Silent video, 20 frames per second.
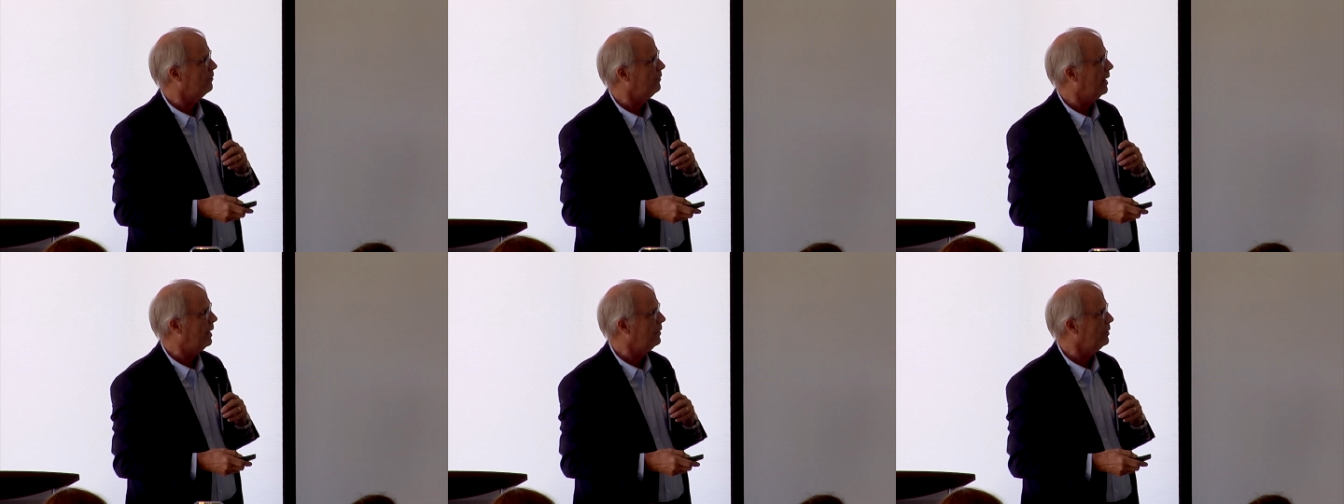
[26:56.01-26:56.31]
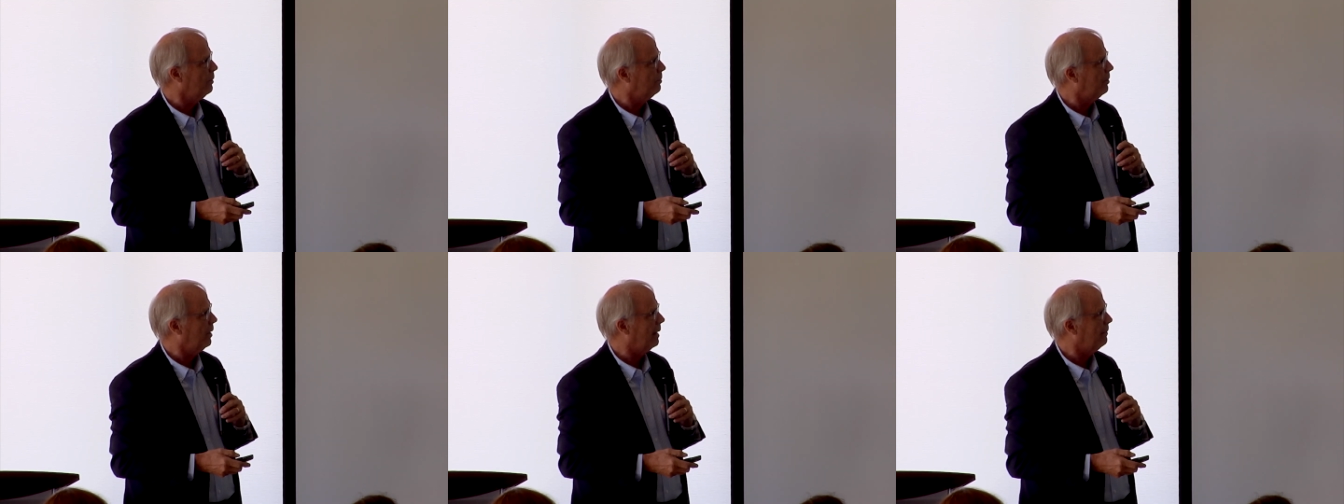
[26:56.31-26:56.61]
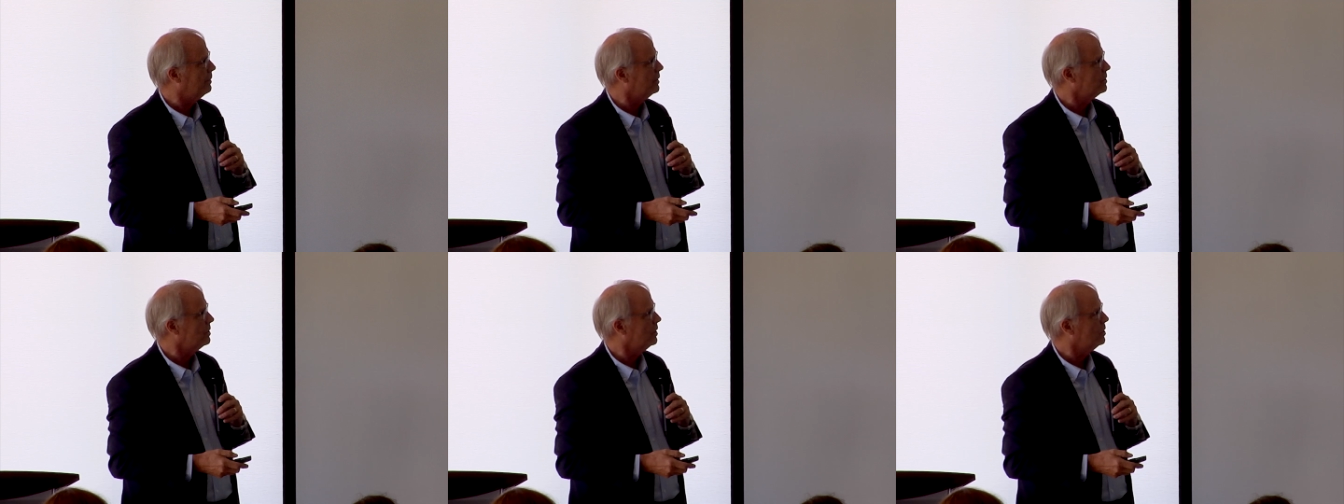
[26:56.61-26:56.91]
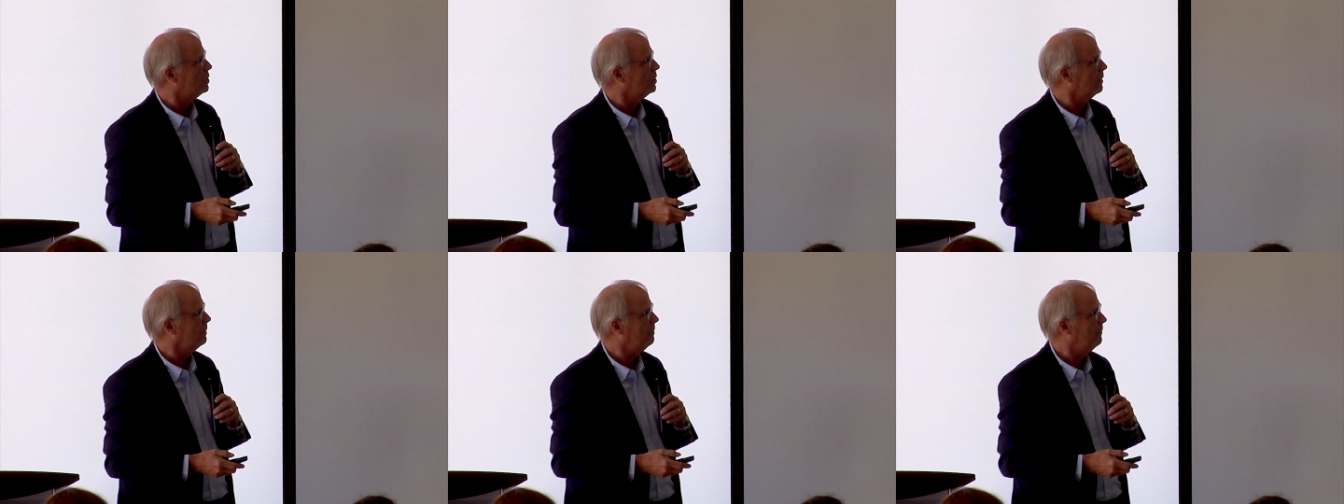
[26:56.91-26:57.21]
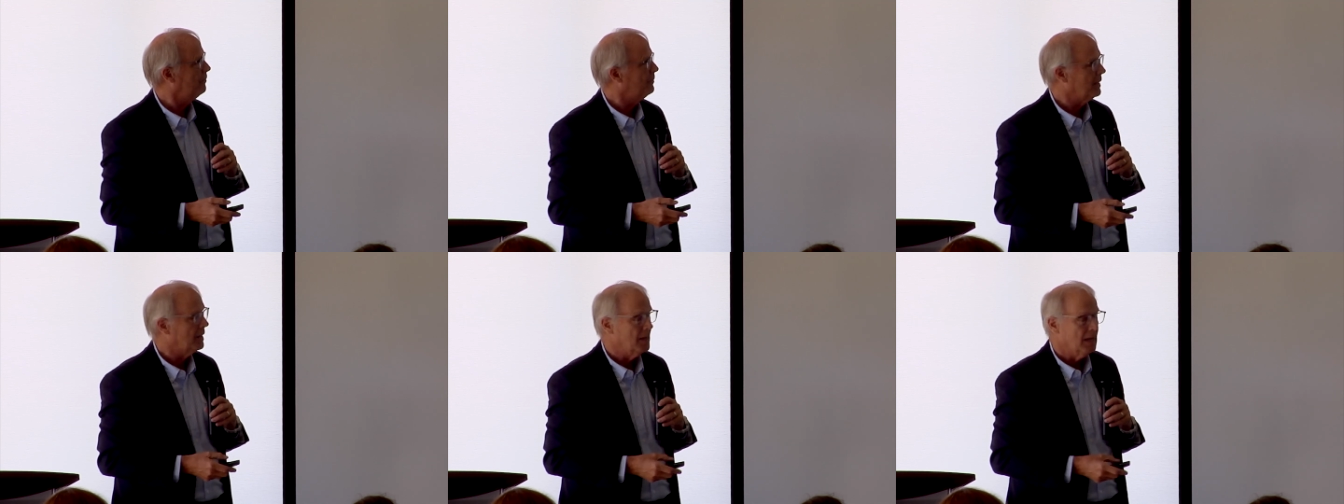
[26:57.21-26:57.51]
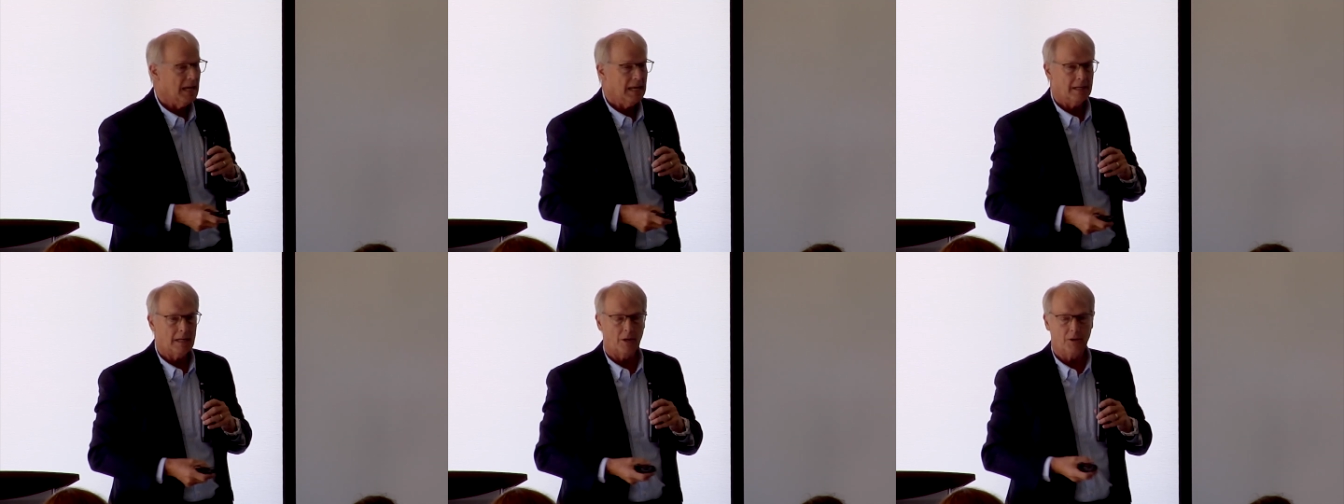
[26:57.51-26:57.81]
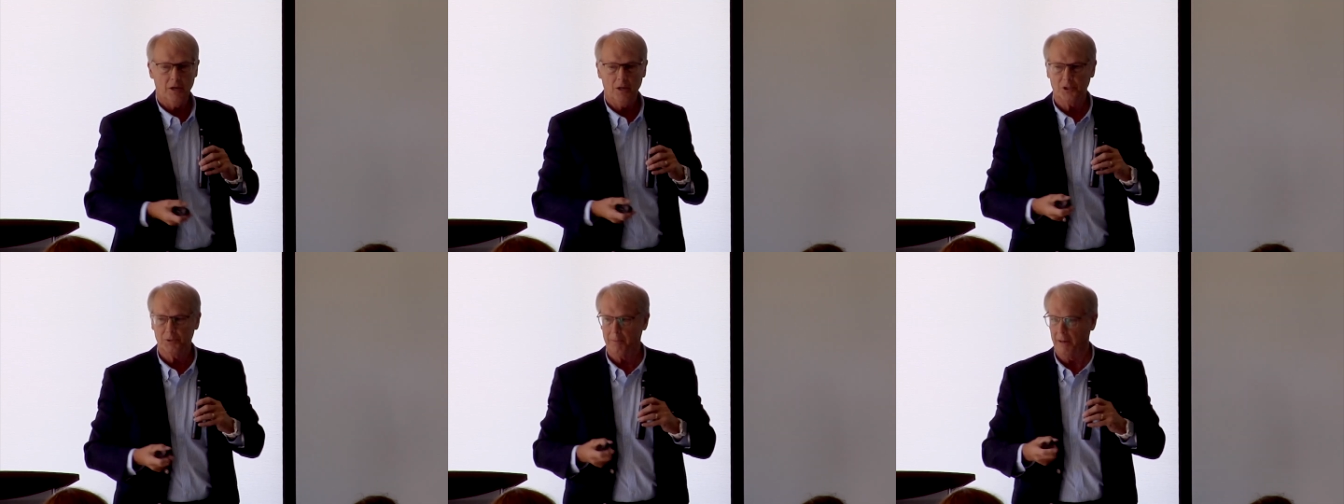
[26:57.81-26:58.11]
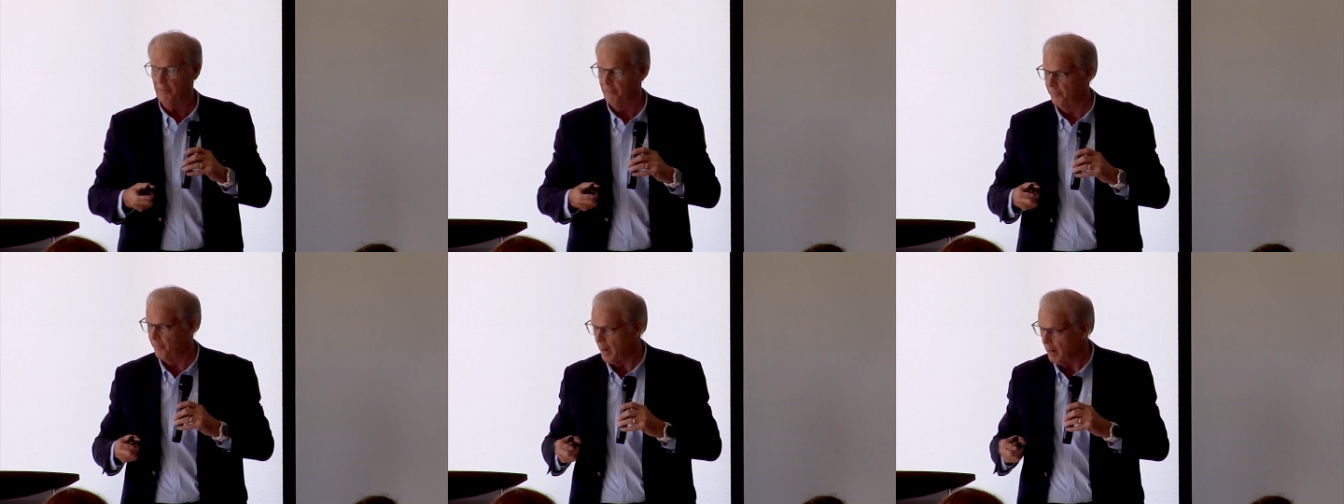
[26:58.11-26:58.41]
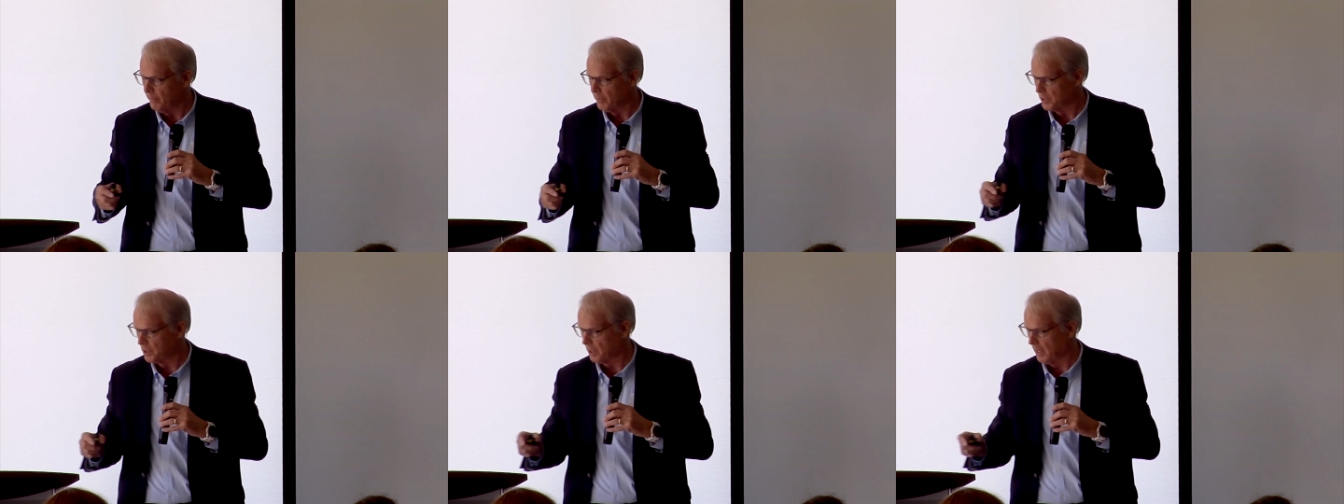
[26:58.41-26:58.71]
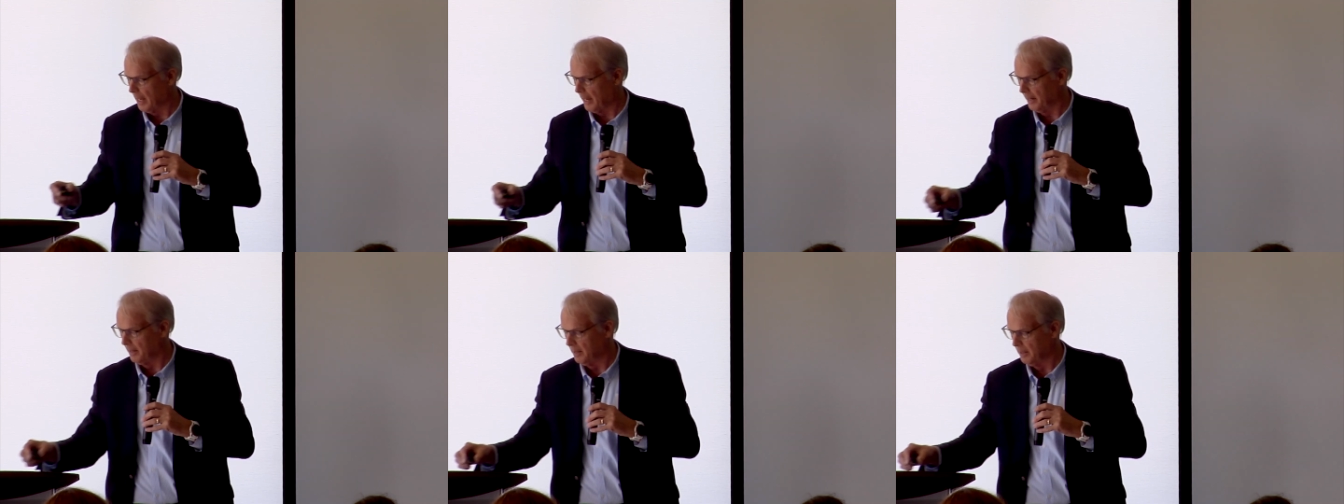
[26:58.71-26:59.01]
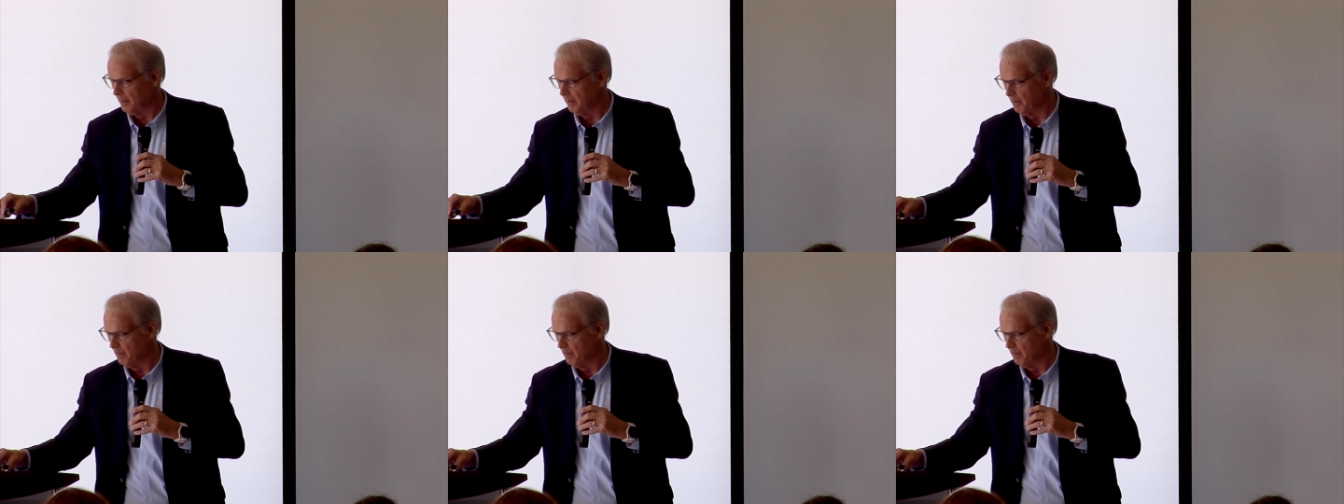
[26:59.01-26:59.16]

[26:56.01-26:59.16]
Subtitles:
value proposition. Now here's my favorite slide.